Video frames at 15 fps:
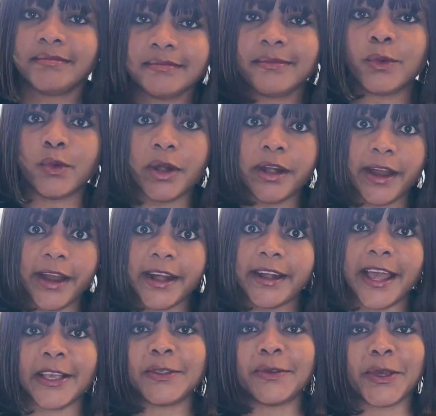we'll
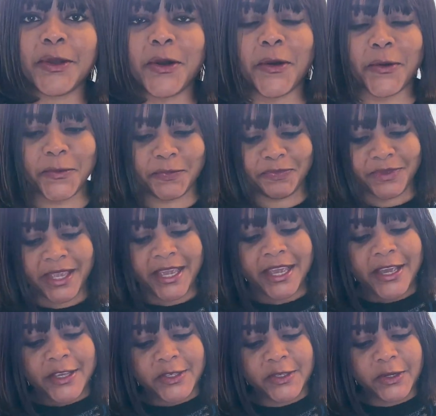learn as we go.
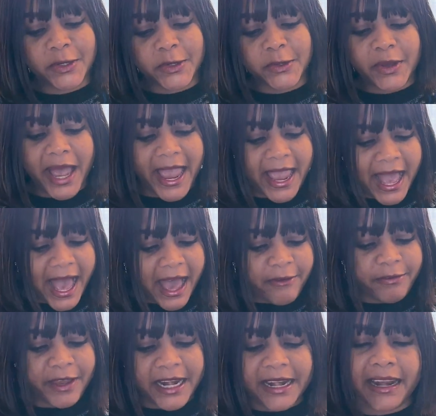So I
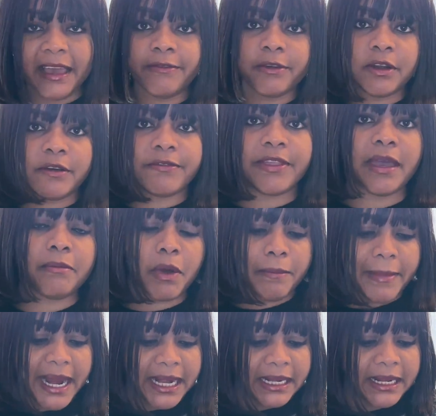have 11 of them
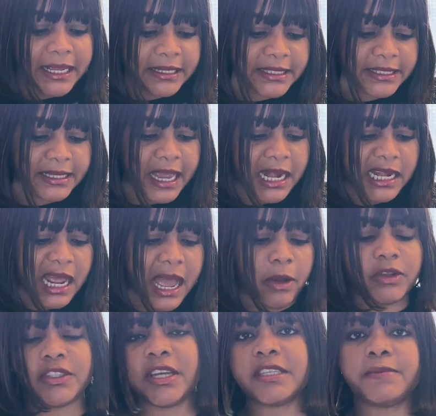on my list, and
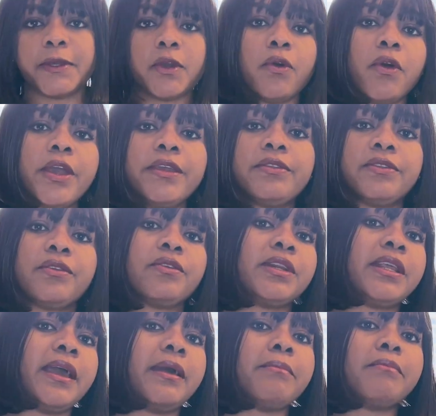I'll just be going
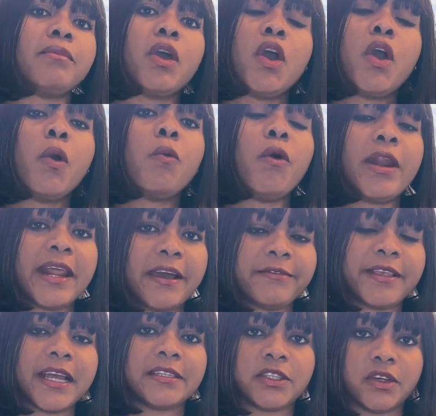through them one
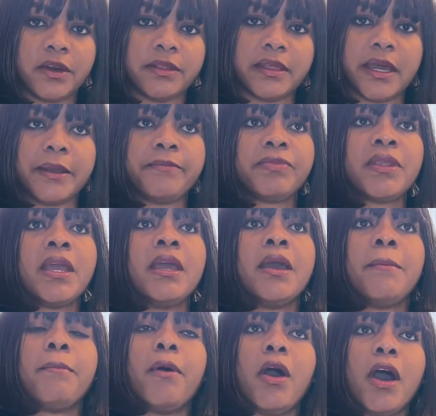after the other.
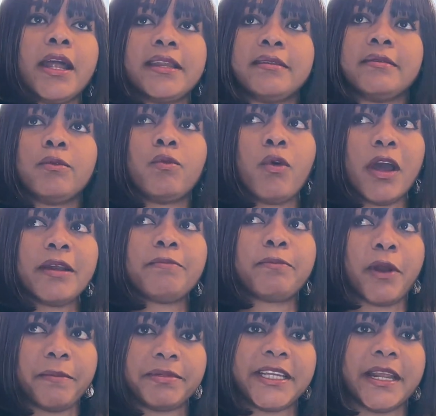But what
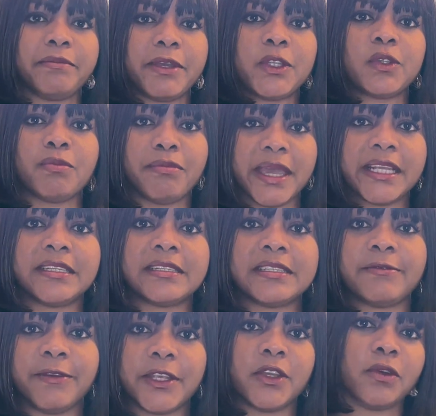prompted me to make
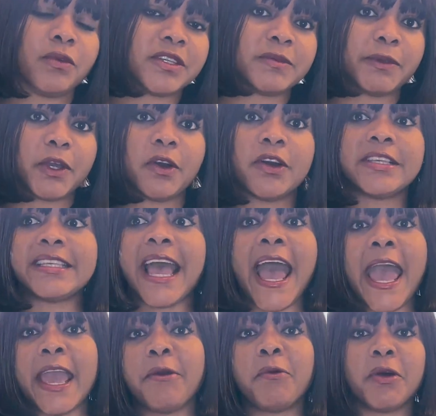this video was because
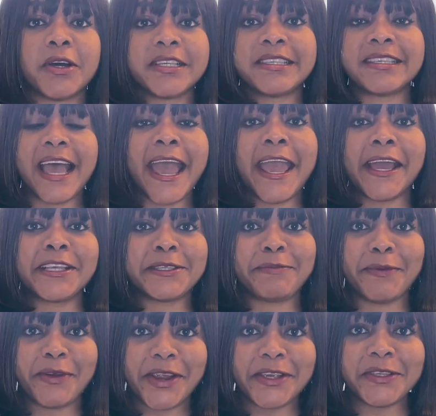I
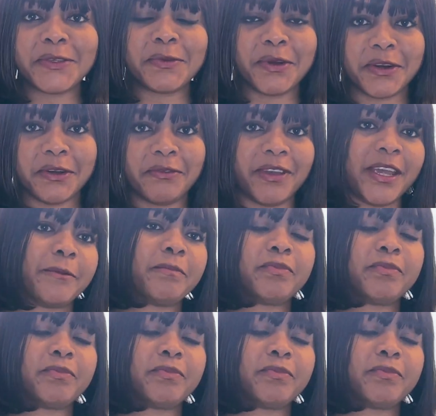experienced one of it.